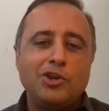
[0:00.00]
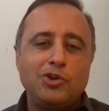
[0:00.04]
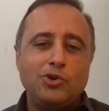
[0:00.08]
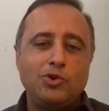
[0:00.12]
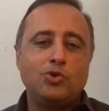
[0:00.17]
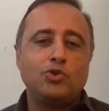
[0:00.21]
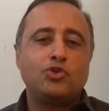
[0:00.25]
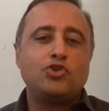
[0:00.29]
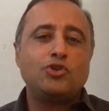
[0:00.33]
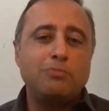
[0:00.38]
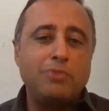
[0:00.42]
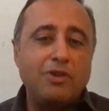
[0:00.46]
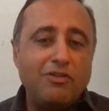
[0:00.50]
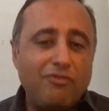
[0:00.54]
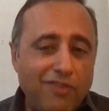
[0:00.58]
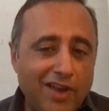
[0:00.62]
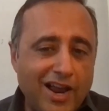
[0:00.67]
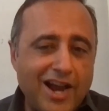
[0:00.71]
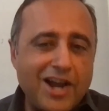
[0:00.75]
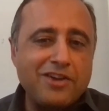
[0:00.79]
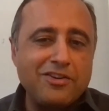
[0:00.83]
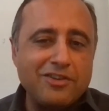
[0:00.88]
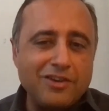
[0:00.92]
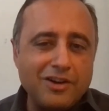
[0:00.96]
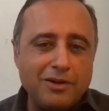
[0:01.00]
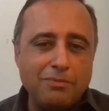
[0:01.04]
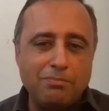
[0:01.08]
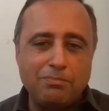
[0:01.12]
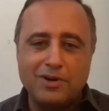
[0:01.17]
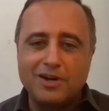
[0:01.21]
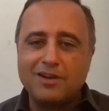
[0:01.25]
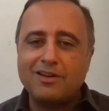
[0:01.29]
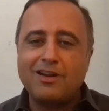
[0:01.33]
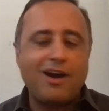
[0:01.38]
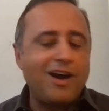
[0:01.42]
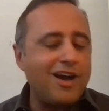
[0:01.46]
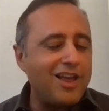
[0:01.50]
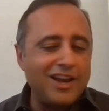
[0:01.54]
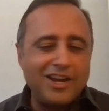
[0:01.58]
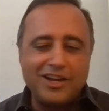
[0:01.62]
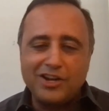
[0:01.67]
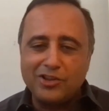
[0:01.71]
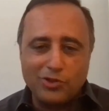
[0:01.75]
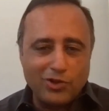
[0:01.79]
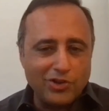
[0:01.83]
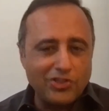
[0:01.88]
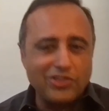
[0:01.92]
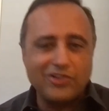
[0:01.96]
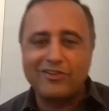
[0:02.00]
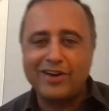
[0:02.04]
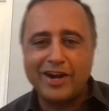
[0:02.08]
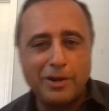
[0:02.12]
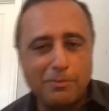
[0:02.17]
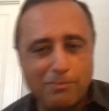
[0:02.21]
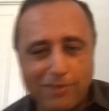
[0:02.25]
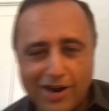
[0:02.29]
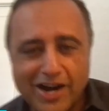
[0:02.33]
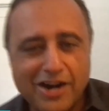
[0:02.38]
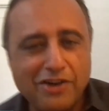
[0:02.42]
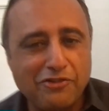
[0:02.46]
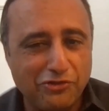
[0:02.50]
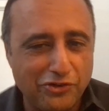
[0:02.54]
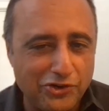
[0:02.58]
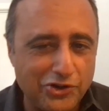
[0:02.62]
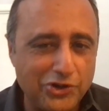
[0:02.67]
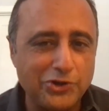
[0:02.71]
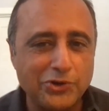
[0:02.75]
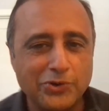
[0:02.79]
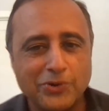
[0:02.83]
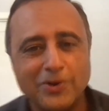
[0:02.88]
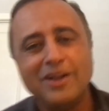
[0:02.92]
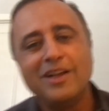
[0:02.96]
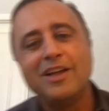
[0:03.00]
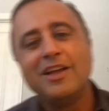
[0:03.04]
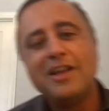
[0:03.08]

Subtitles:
you should be flattered, but Carlyle is not the right buyer for you.